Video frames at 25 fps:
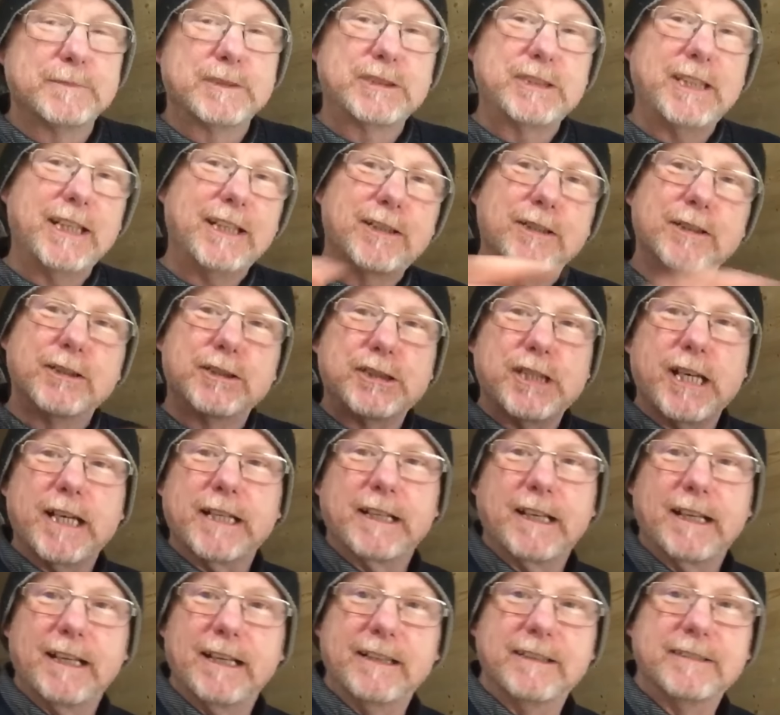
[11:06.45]
Check her
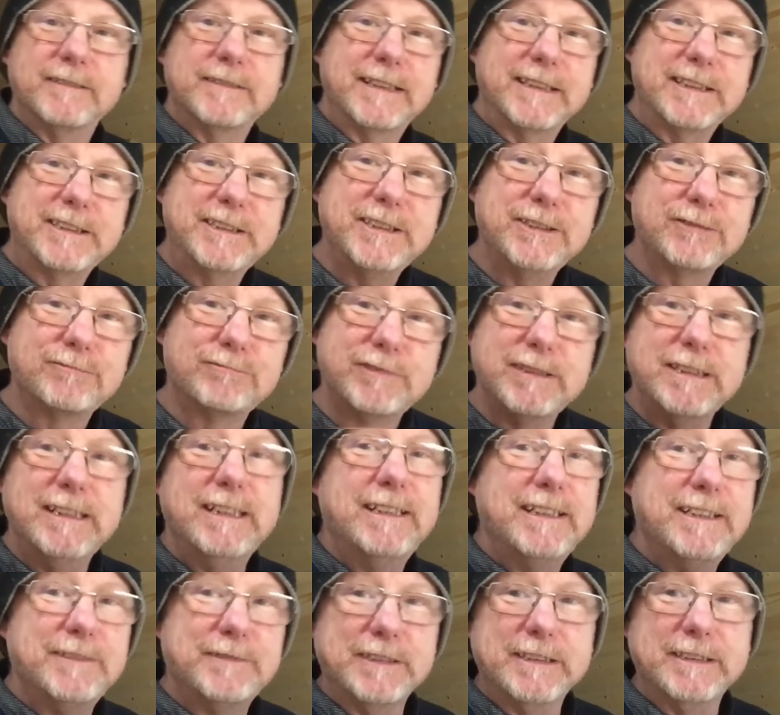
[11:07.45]
channel out. Now, she's
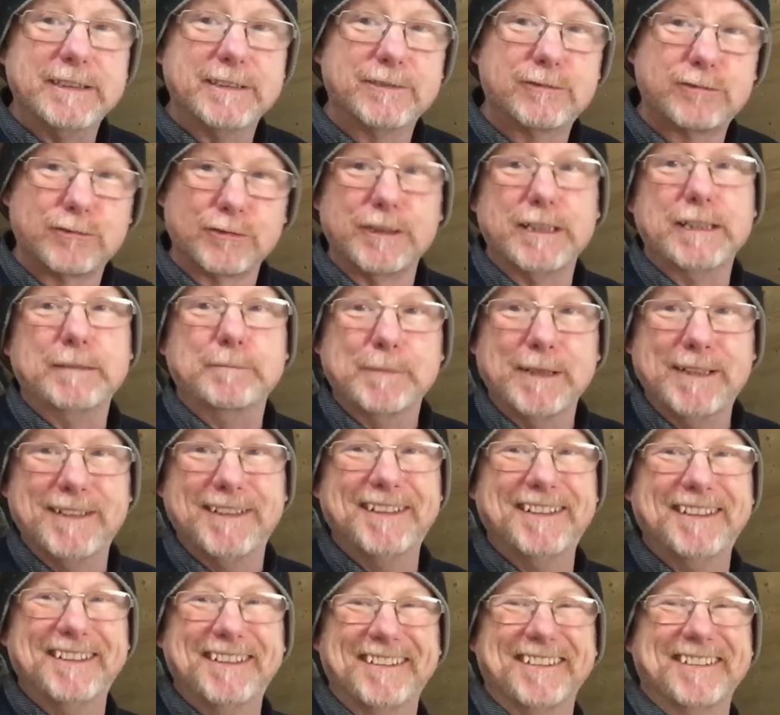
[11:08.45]
really living the dream,
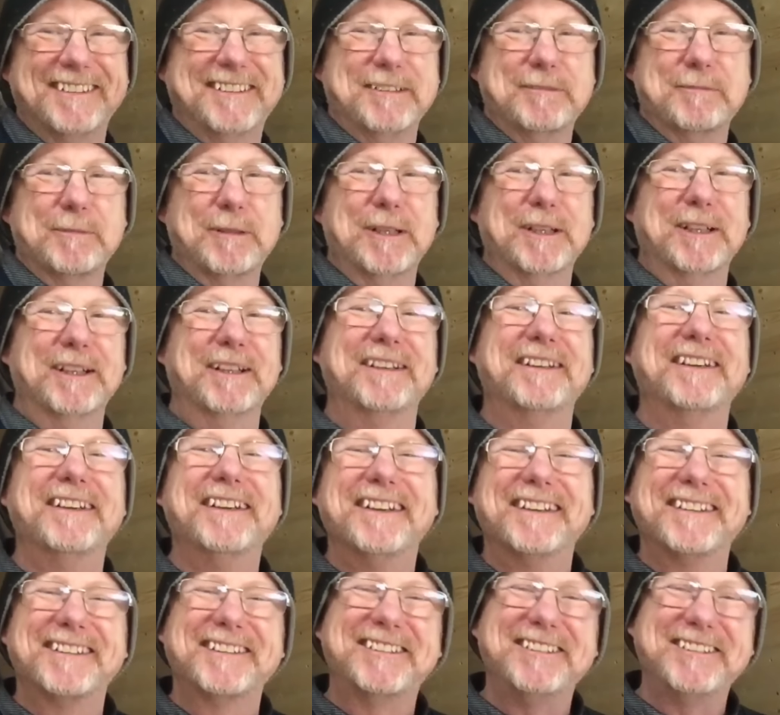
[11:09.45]
as it were.
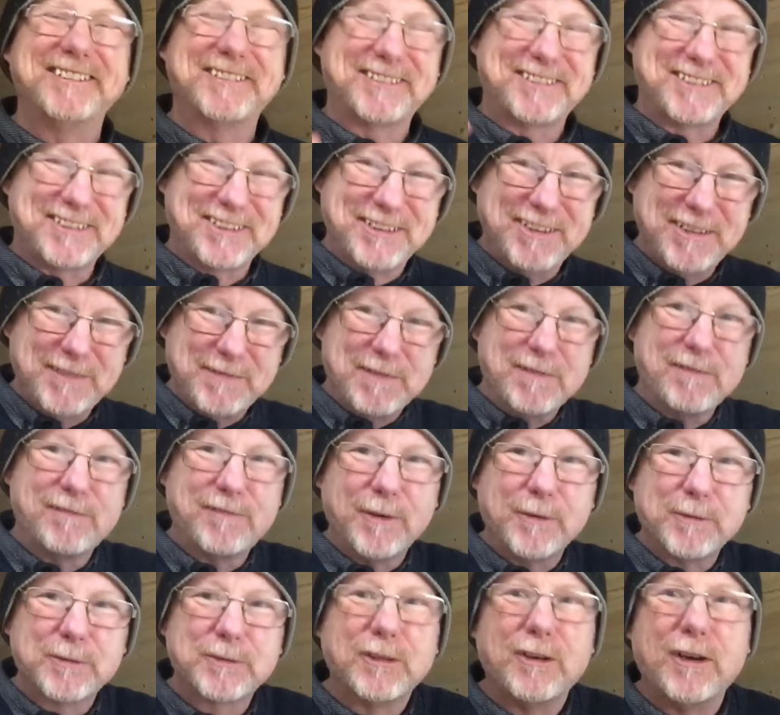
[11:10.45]
She's living
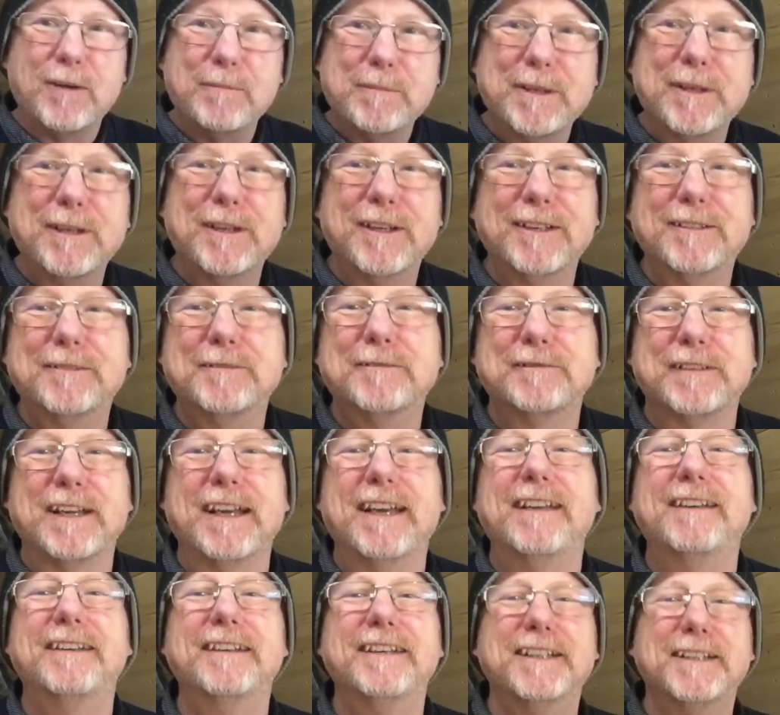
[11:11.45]
full time in her little
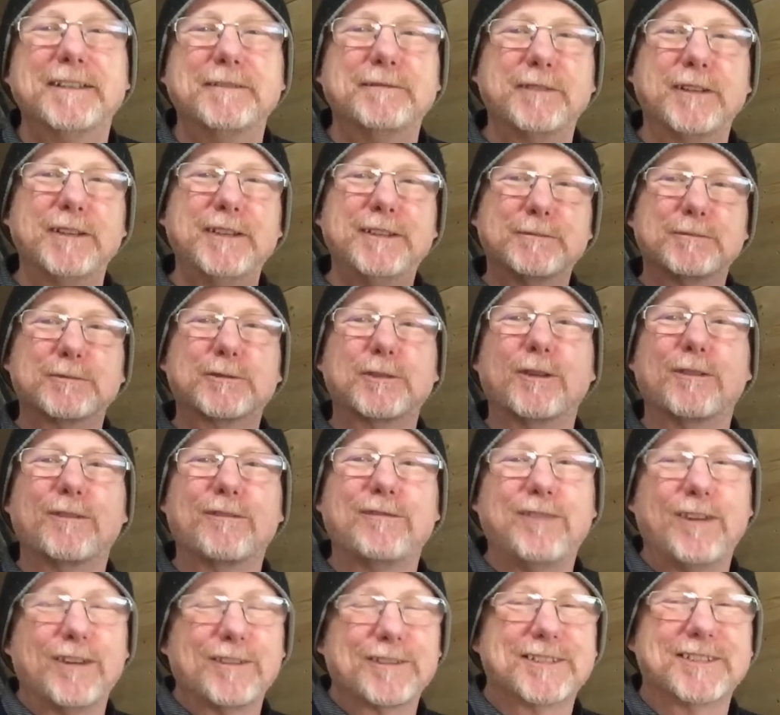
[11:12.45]
van with her little dog
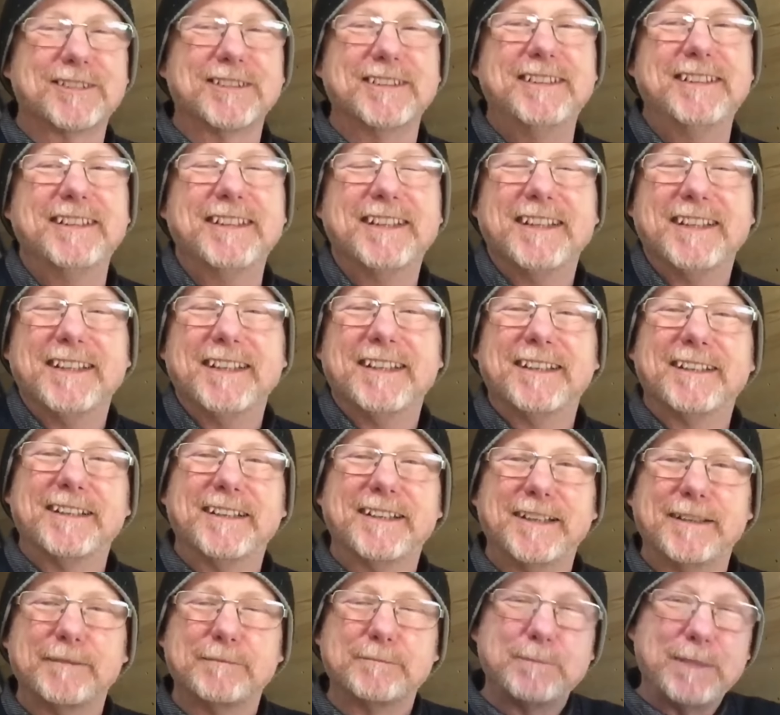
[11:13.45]
Foxy.
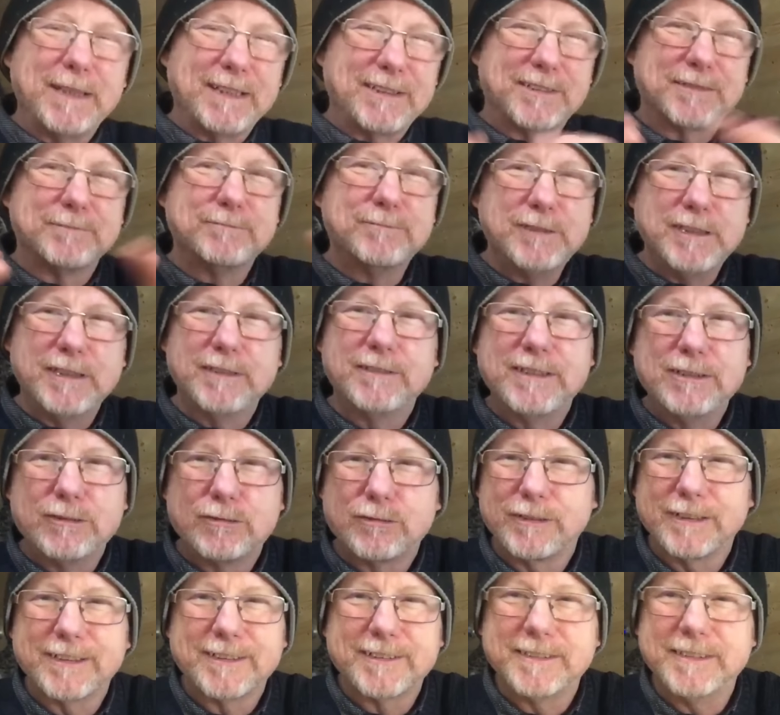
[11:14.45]
It makes some really
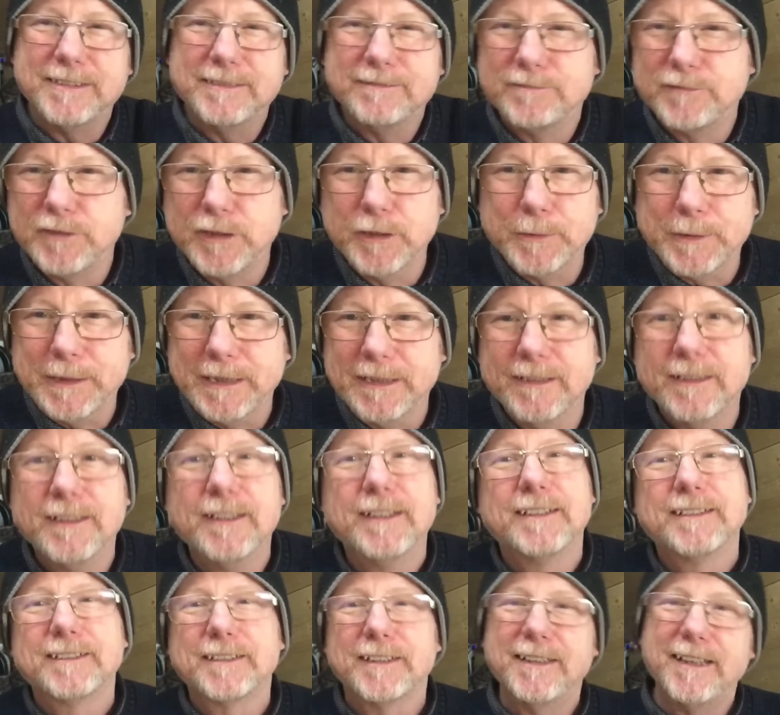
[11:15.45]
interesting viewing.
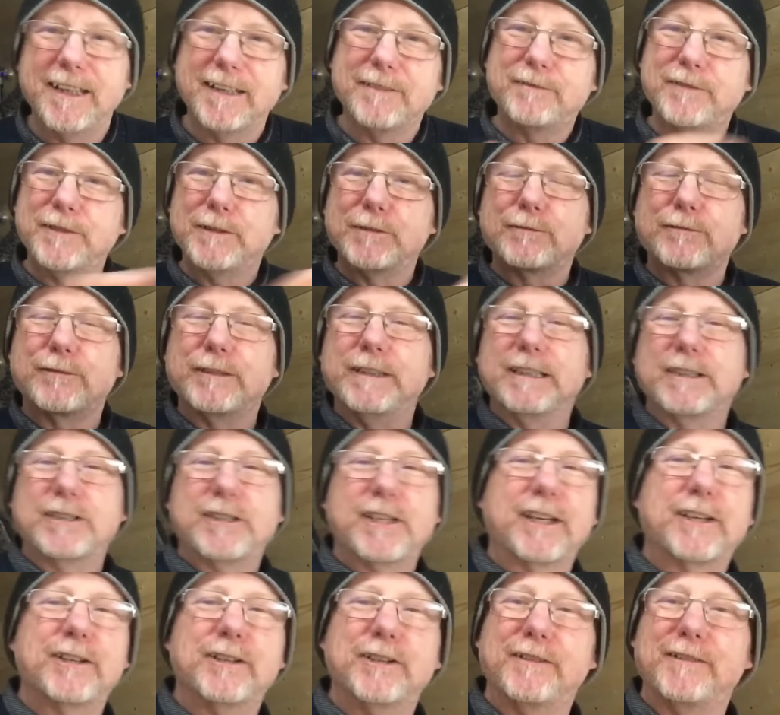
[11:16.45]
So yeah, feel free to
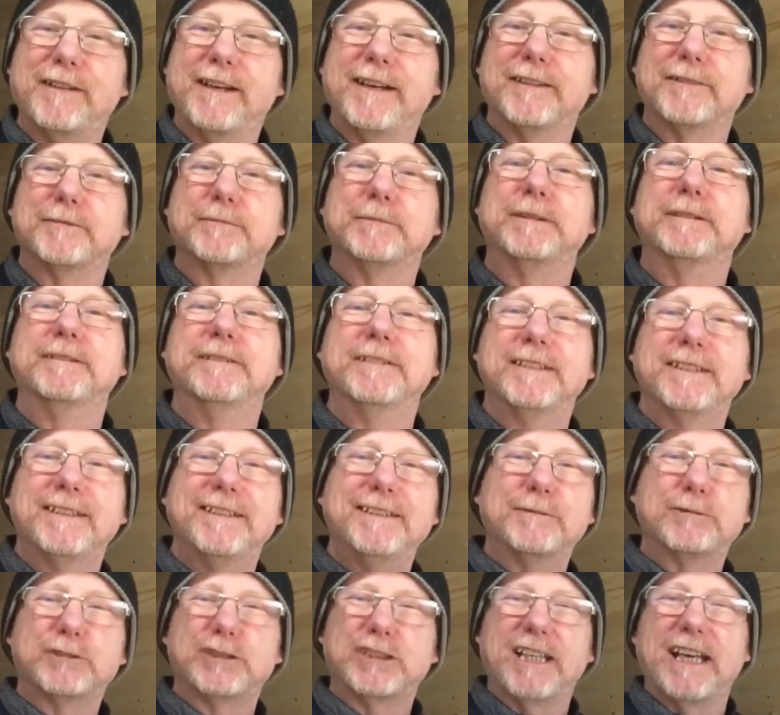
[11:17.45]
check her out as well.
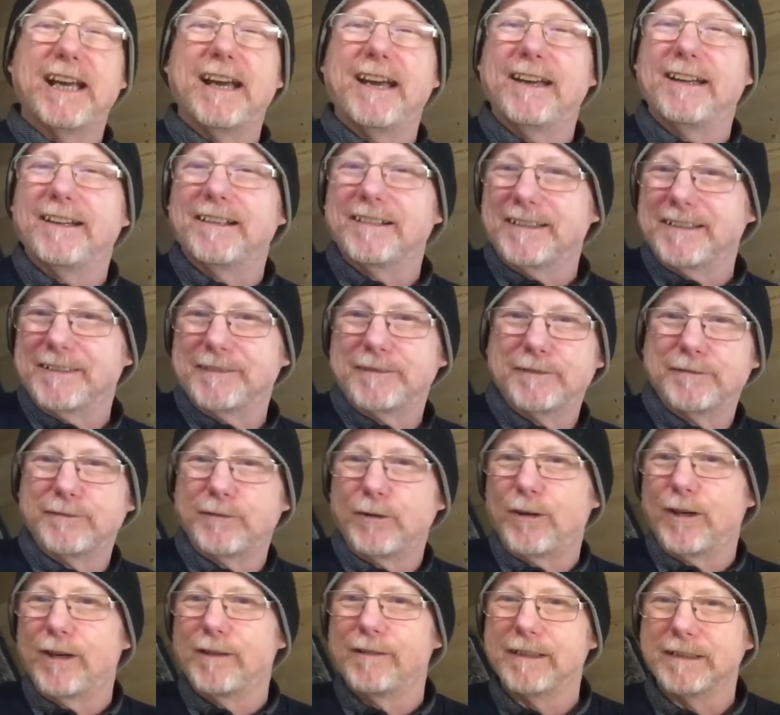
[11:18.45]
Little shout out there for
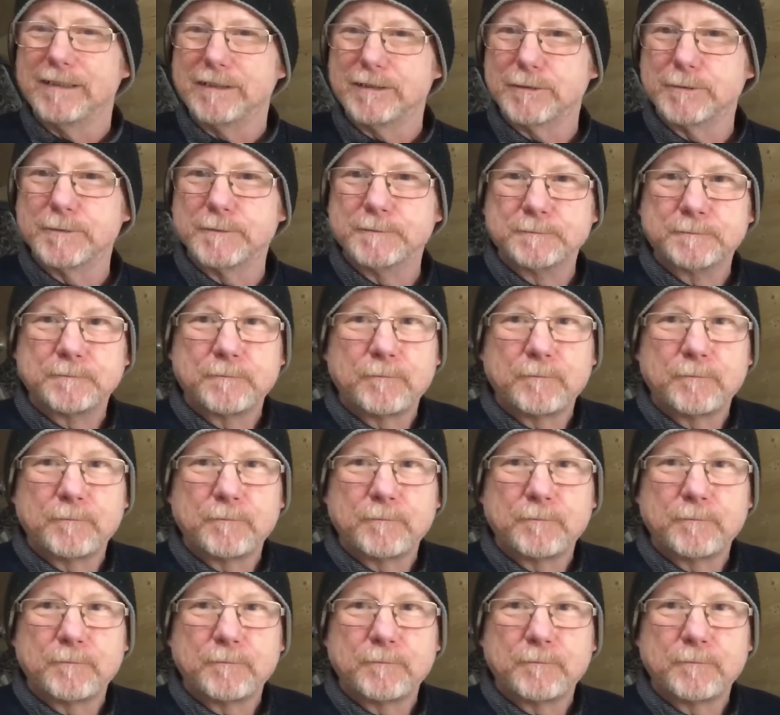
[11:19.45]
Fire Angel.